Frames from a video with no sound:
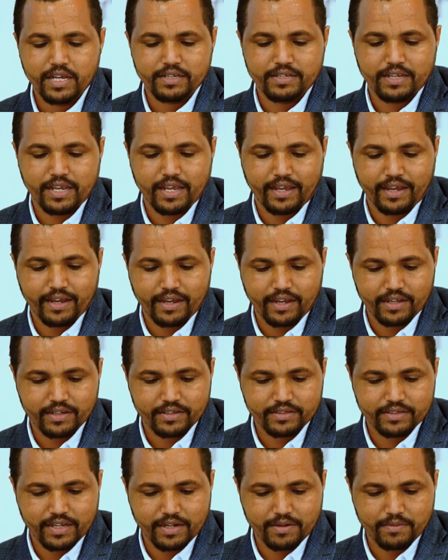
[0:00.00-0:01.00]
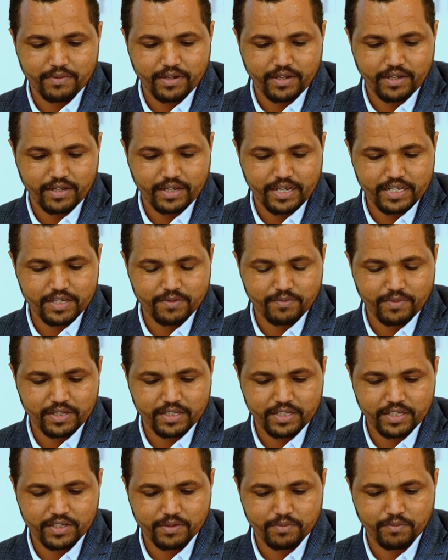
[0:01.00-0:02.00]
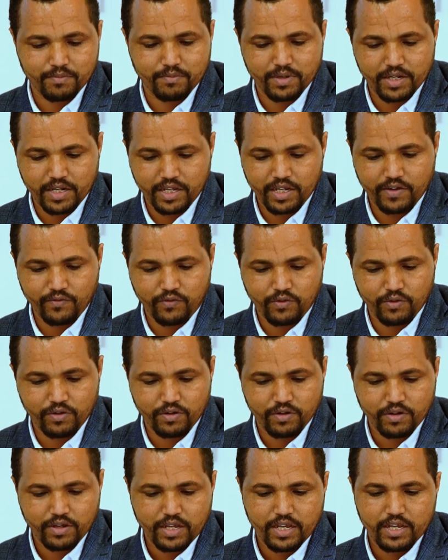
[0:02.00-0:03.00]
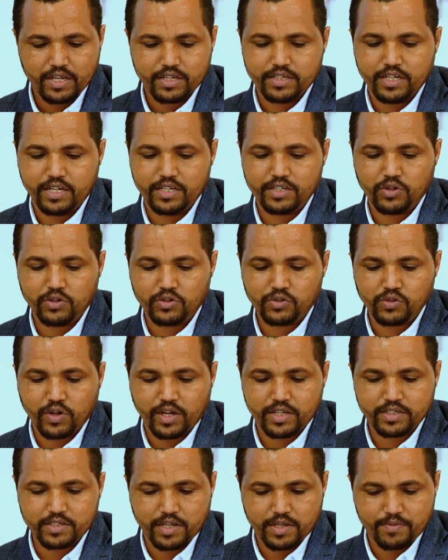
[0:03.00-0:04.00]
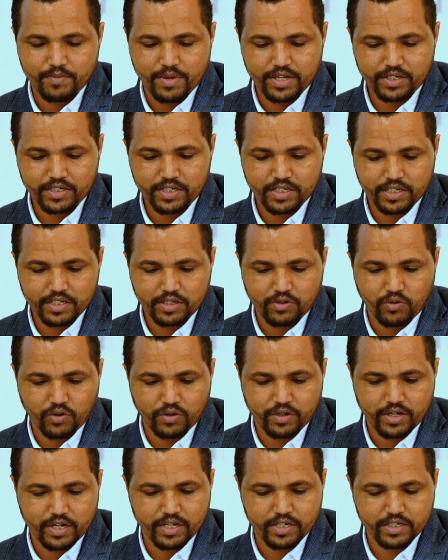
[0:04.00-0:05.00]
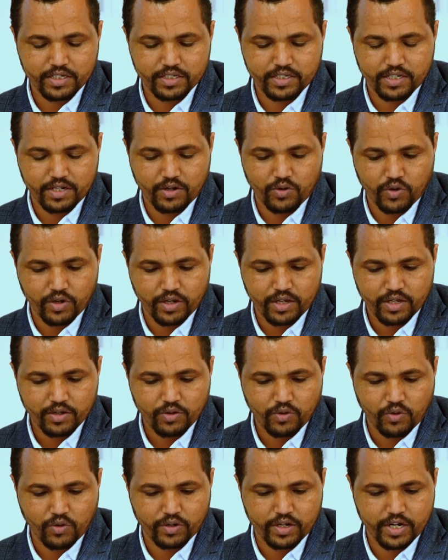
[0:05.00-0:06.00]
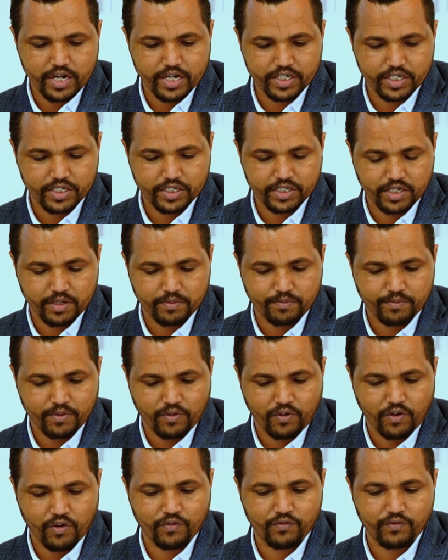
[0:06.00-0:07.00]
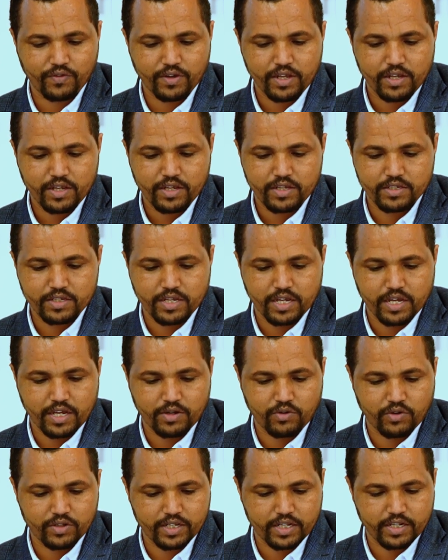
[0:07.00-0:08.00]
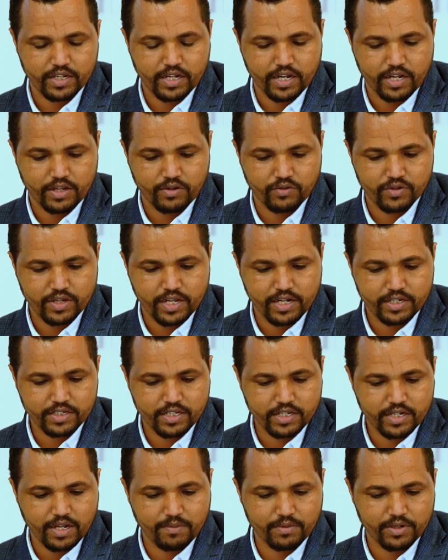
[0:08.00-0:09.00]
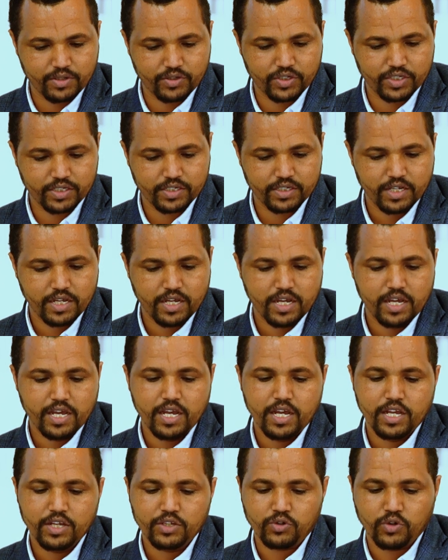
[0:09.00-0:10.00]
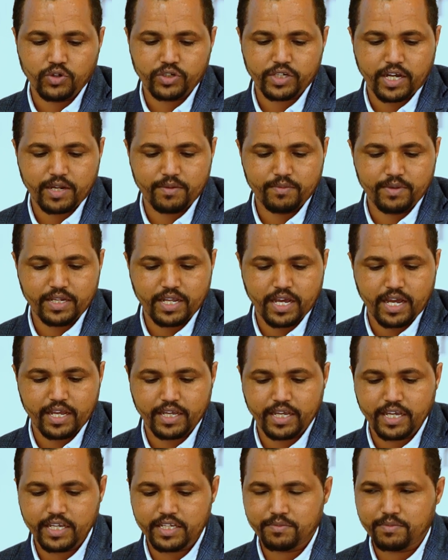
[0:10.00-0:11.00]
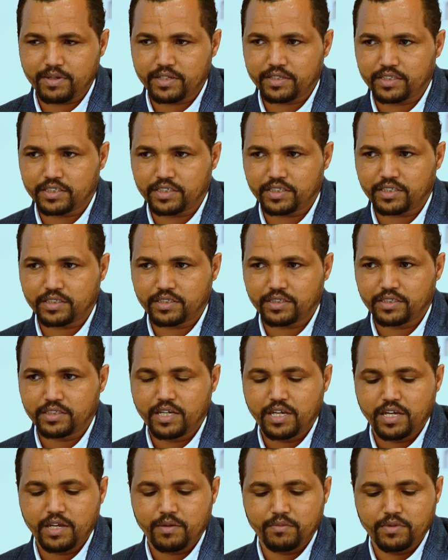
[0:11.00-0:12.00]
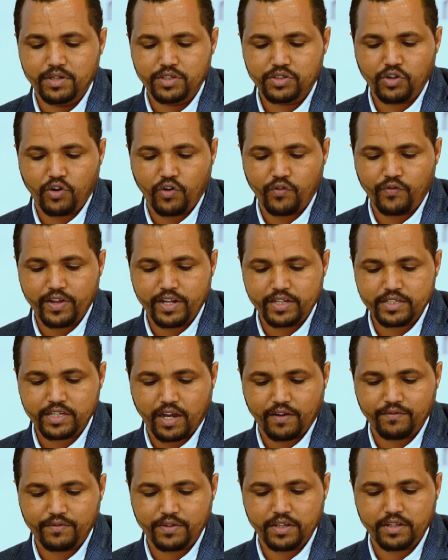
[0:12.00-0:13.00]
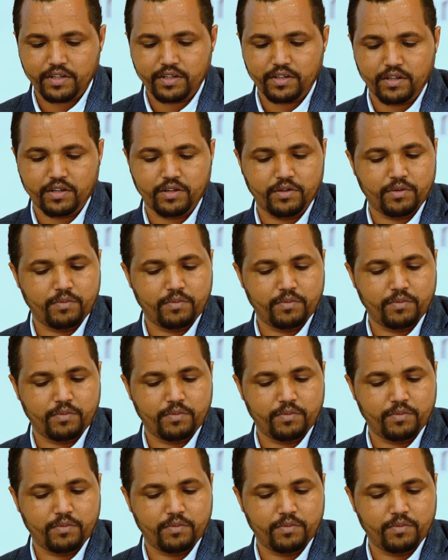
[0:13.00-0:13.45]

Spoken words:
The engagement is meaningful. There is also, as I mentioned, the coordination, strong coordinationship of the adolescent and the youth health TWGs. Social media engagement is Ministry of Health have a